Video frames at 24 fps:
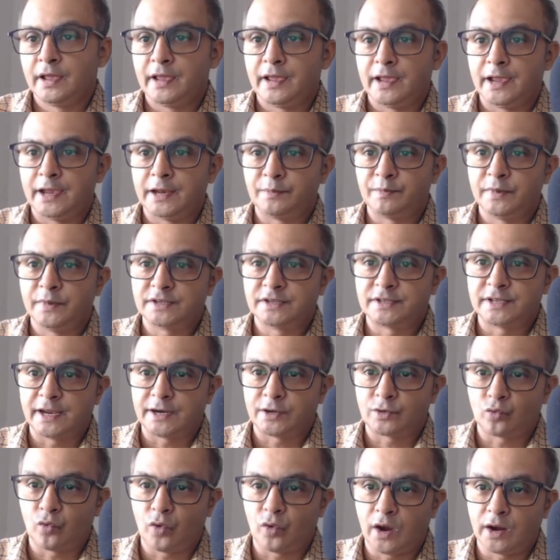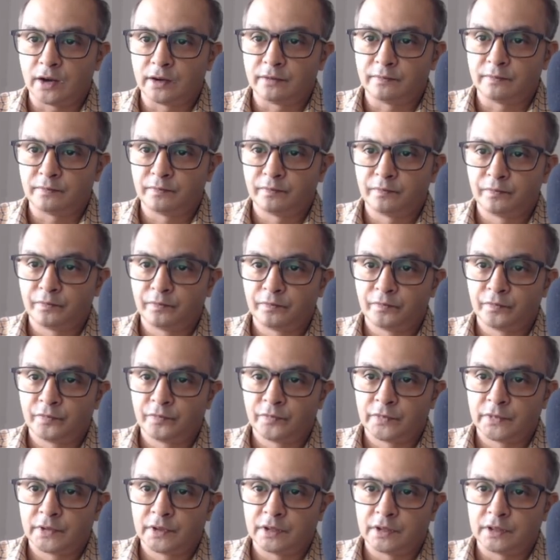It means at 1,
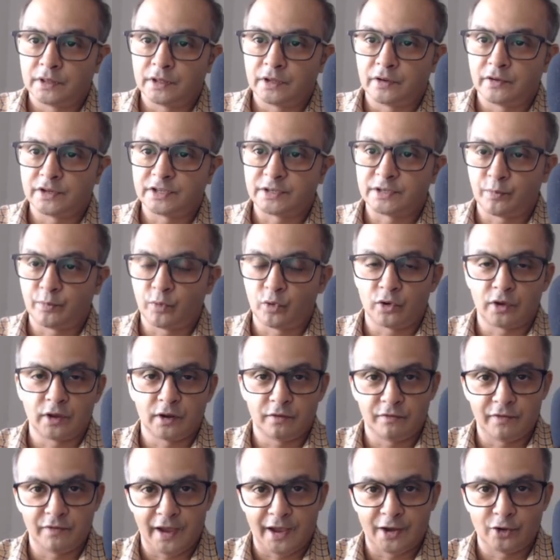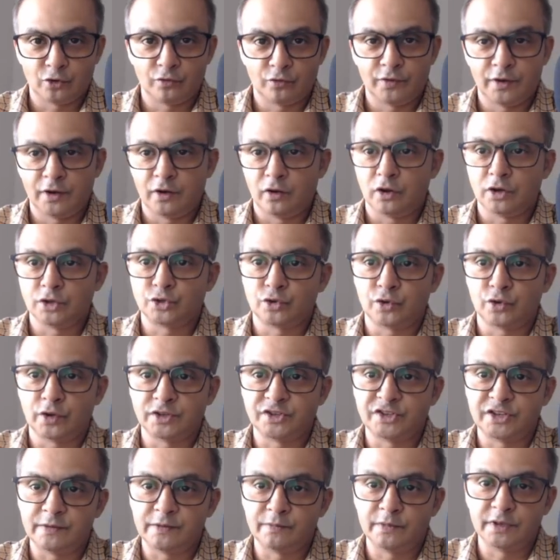the reciprocal value will also
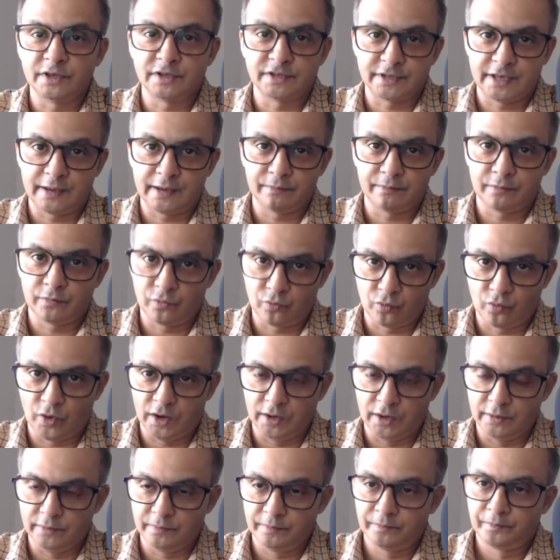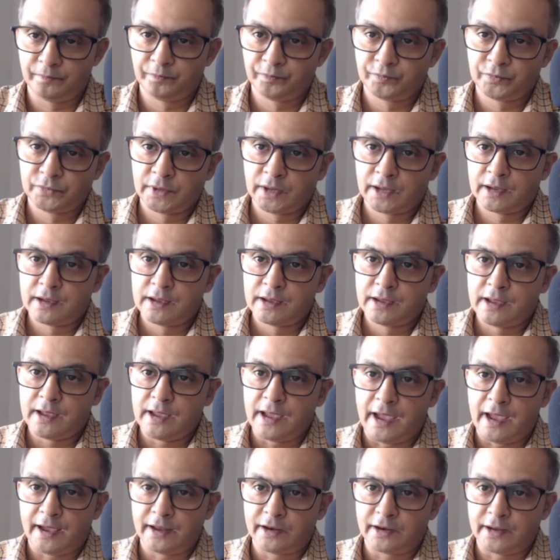achieve the same 1.
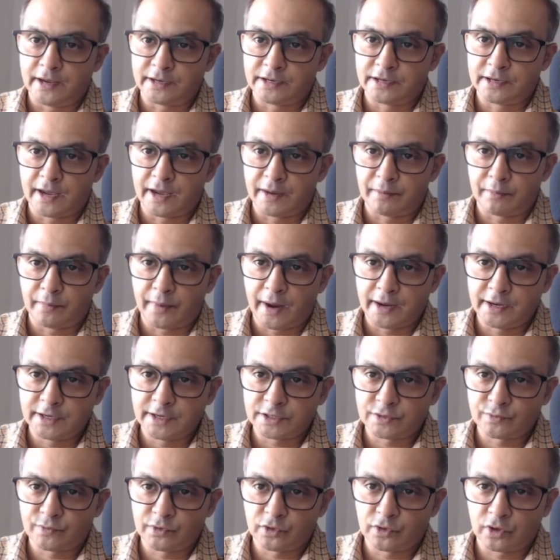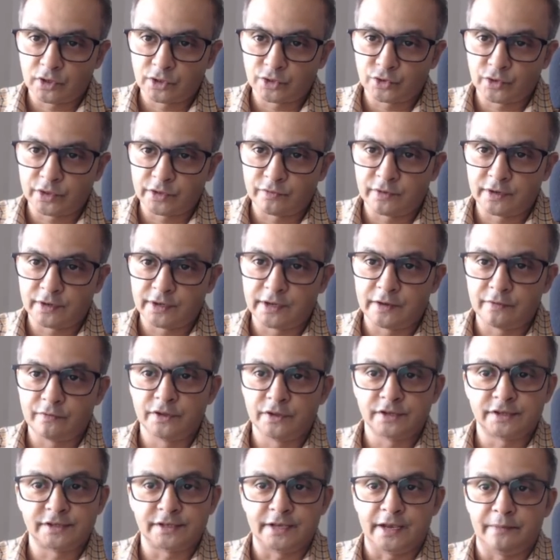And at minus 1 also it will give you
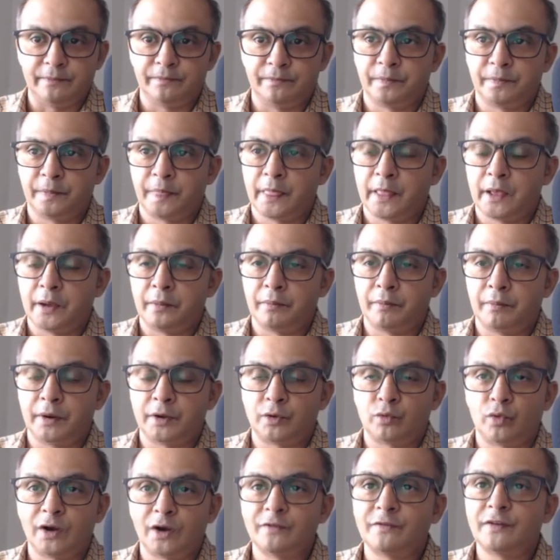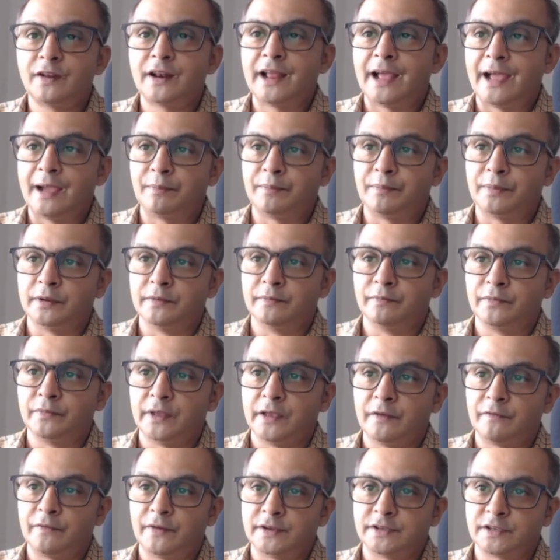the same. But what will happen
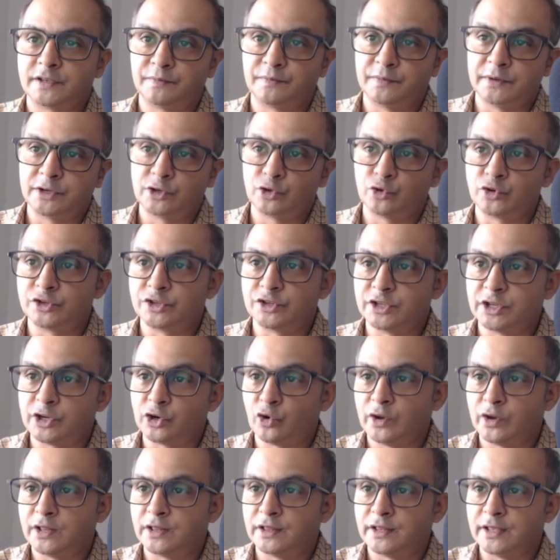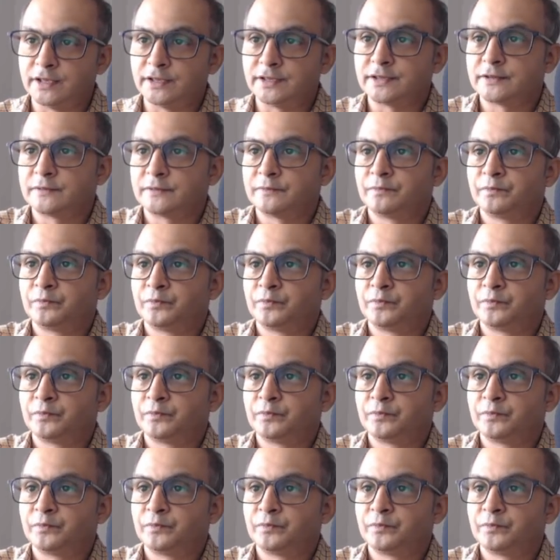if I substitute 0 in this?